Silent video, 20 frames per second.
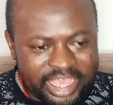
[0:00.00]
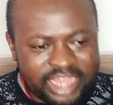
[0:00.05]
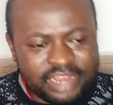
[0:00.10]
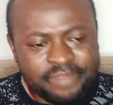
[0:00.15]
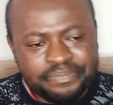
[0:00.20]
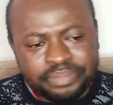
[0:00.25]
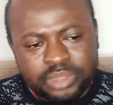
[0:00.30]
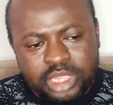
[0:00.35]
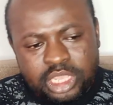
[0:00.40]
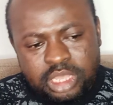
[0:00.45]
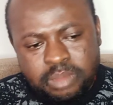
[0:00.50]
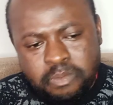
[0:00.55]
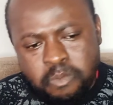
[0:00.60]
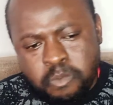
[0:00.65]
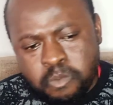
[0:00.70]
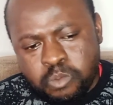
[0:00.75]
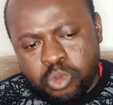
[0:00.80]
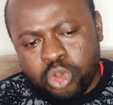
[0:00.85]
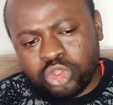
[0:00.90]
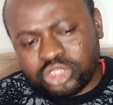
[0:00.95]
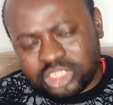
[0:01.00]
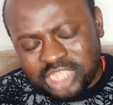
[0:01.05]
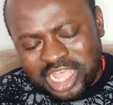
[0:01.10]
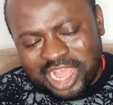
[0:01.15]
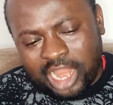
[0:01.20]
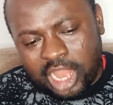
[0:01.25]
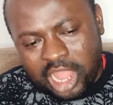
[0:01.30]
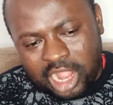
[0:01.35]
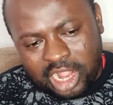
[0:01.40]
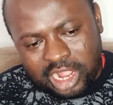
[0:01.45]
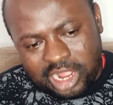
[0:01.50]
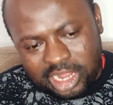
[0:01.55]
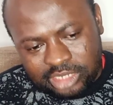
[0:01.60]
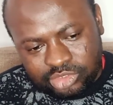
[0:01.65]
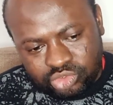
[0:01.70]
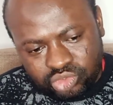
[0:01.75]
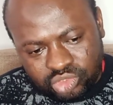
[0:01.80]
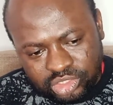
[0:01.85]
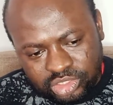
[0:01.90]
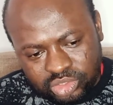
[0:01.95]
And in most other
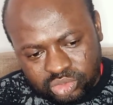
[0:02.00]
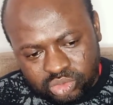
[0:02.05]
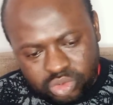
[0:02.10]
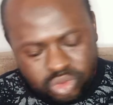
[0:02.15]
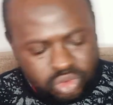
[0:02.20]
countries